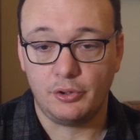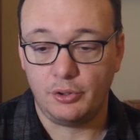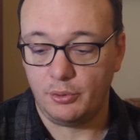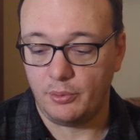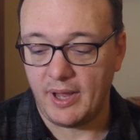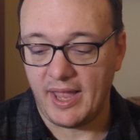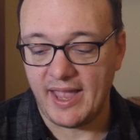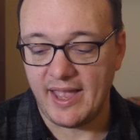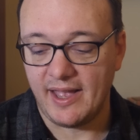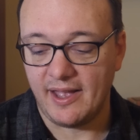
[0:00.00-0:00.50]

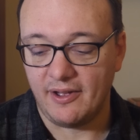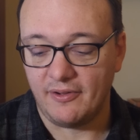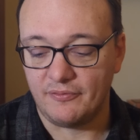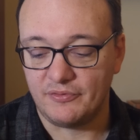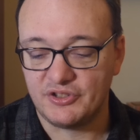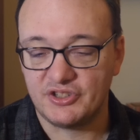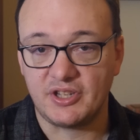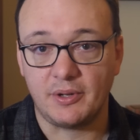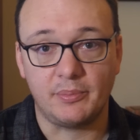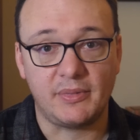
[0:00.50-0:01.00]
who
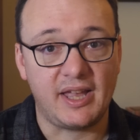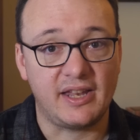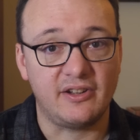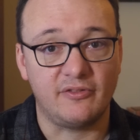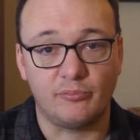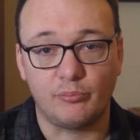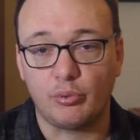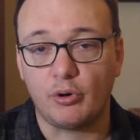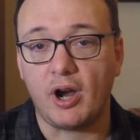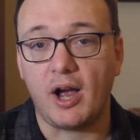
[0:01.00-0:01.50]
have some kind
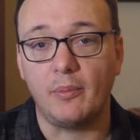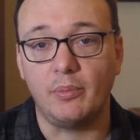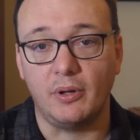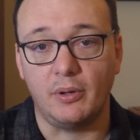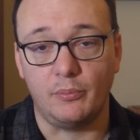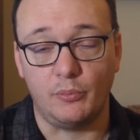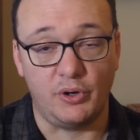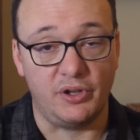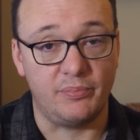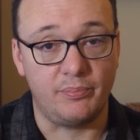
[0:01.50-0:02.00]
of
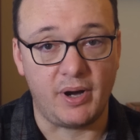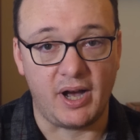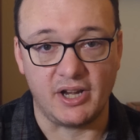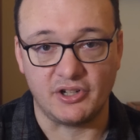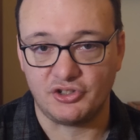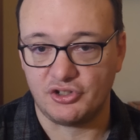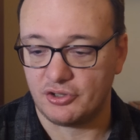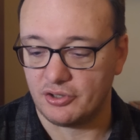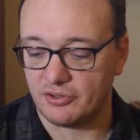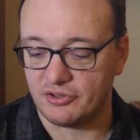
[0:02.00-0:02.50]
problem with
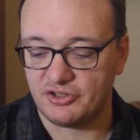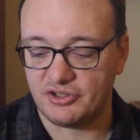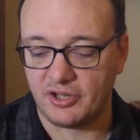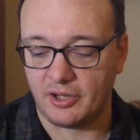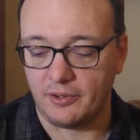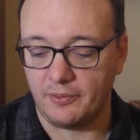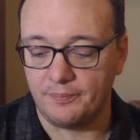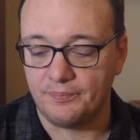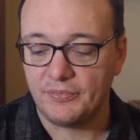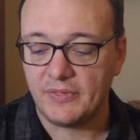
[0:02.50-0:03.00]
posture.
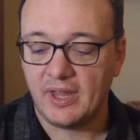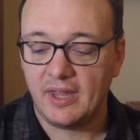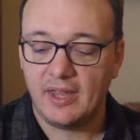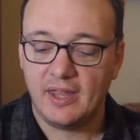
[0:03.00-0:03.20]
So